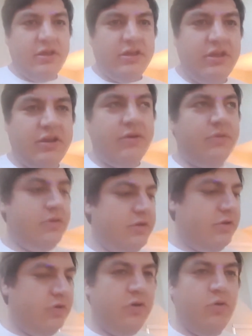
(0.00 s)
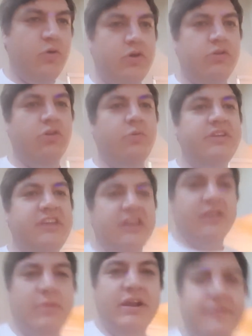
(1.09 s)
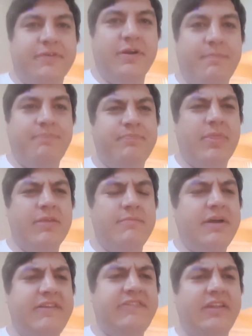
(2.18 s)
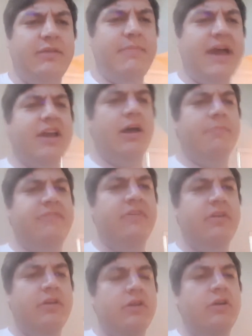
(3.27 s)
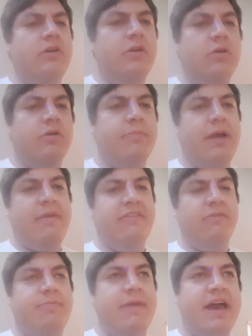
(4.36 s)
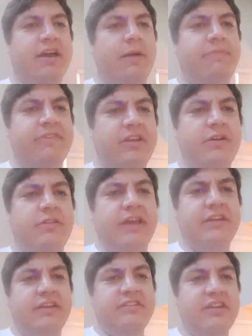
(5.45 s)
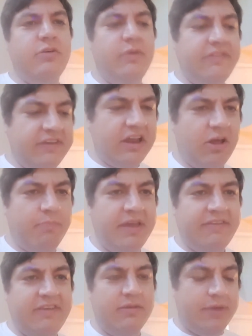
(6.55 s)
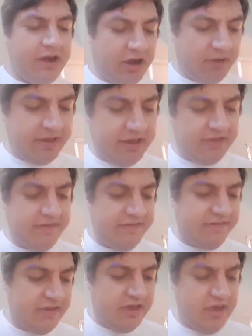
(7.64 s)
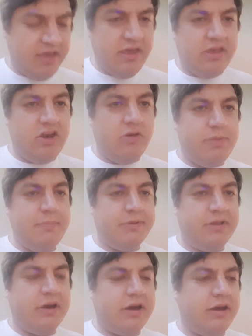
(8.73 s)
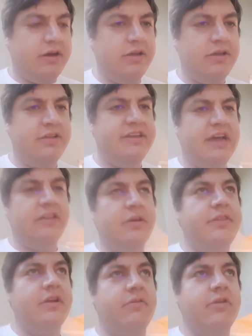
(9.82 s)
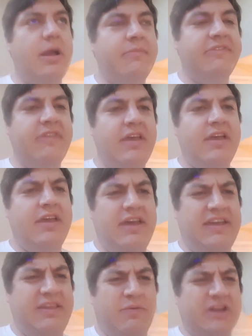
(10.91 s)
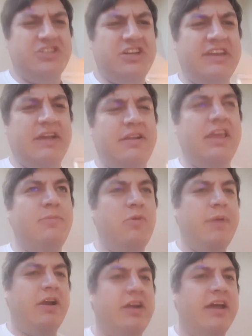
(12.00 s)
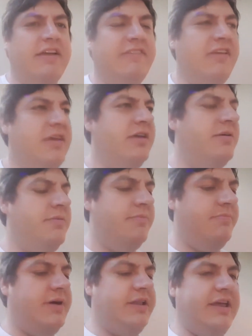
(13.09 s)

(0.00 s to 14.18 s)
who are we taking money from by selling backups, or by messing with backups? Like, Nintendo wants to get all pissy and butthurt because people are downloading their ROMs and they want to shut down Emu Paradise, but